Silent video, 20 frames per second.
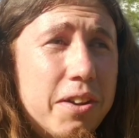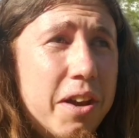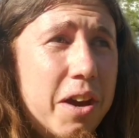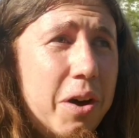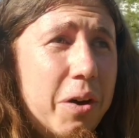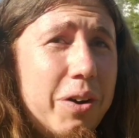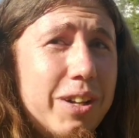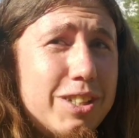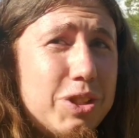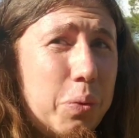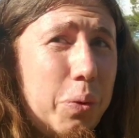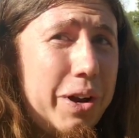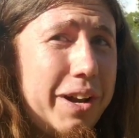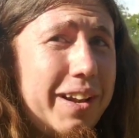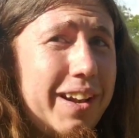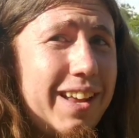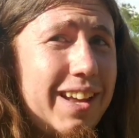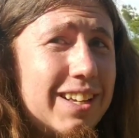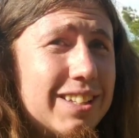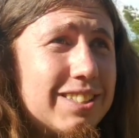you know, is what
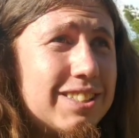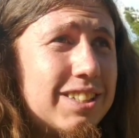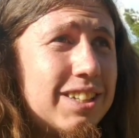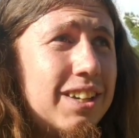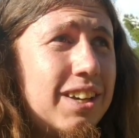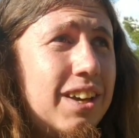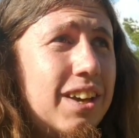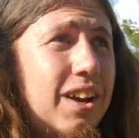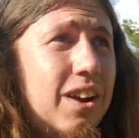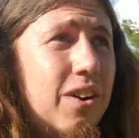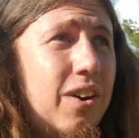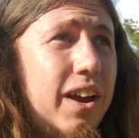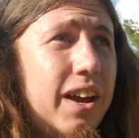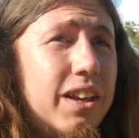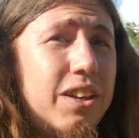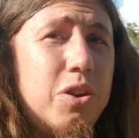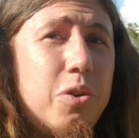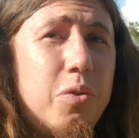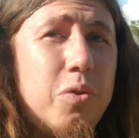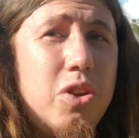it is,
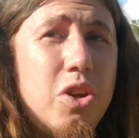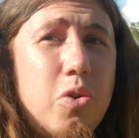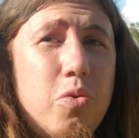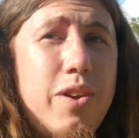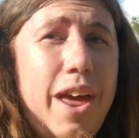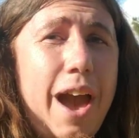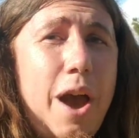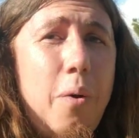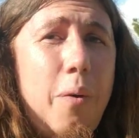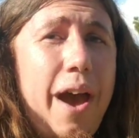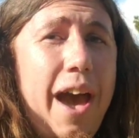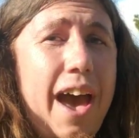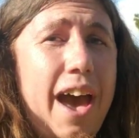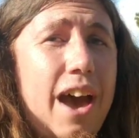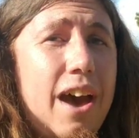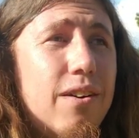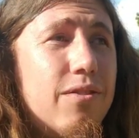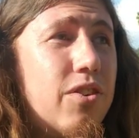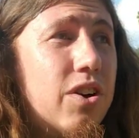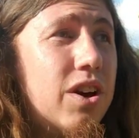right? You now
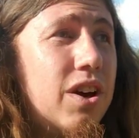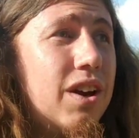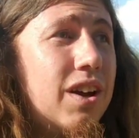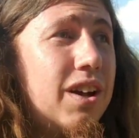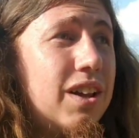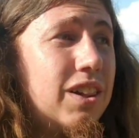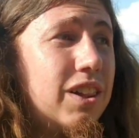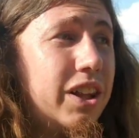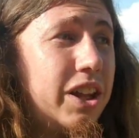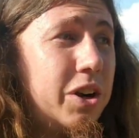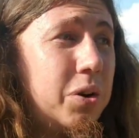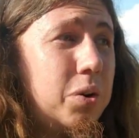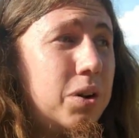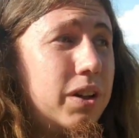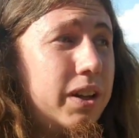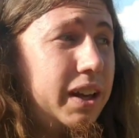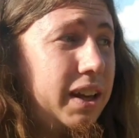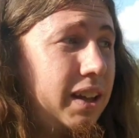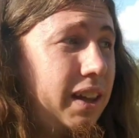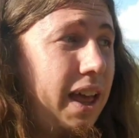have
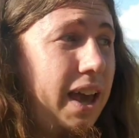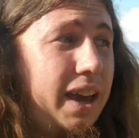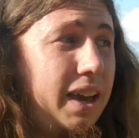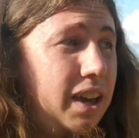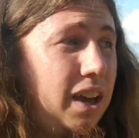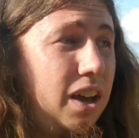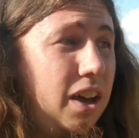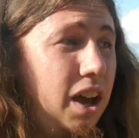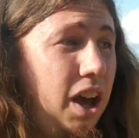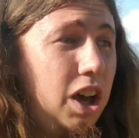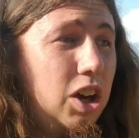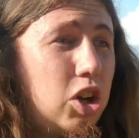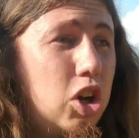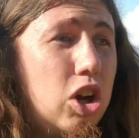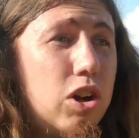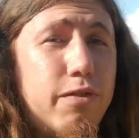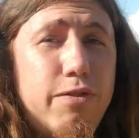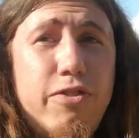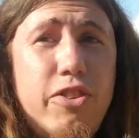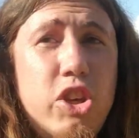literally like a
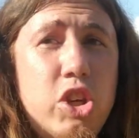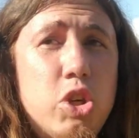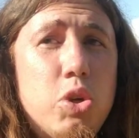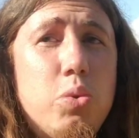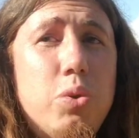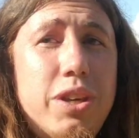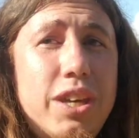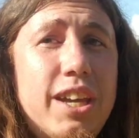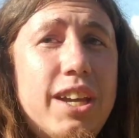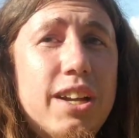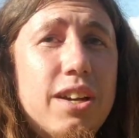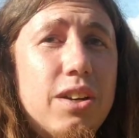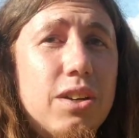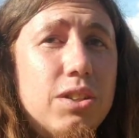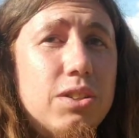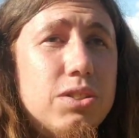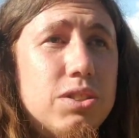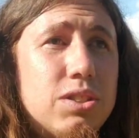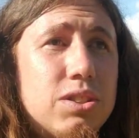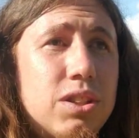good few
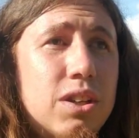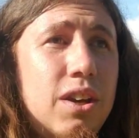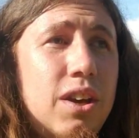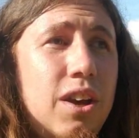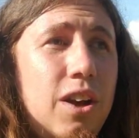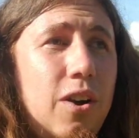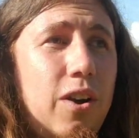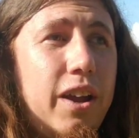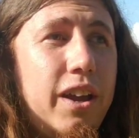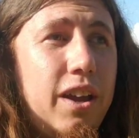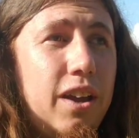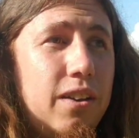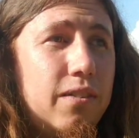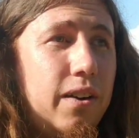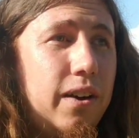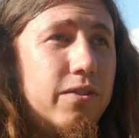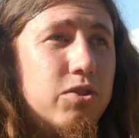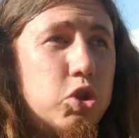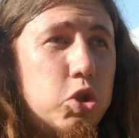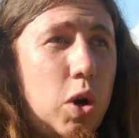years, right,
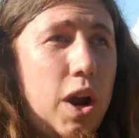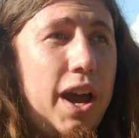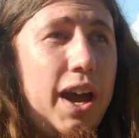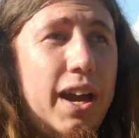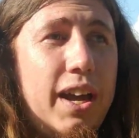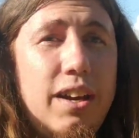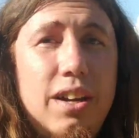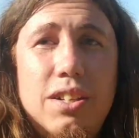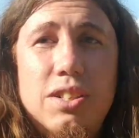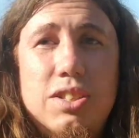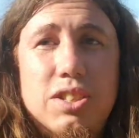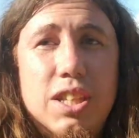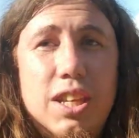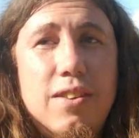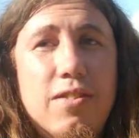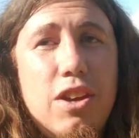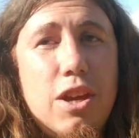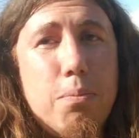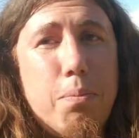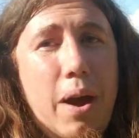of dried
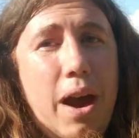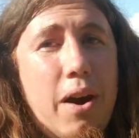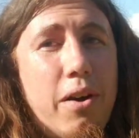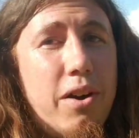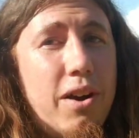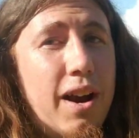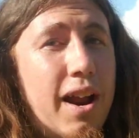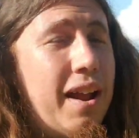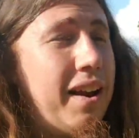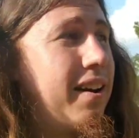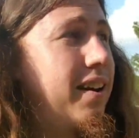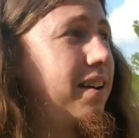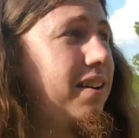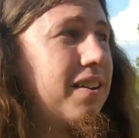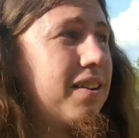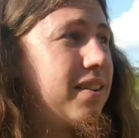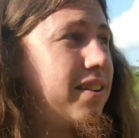stevia powder, and